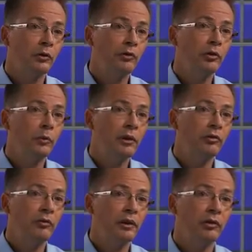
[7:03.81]

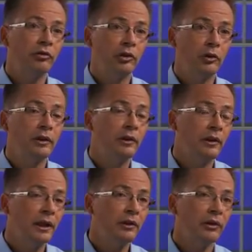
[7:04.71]
consequence of that is shown in
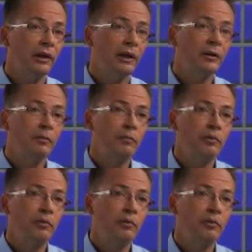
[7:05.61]
the next slide.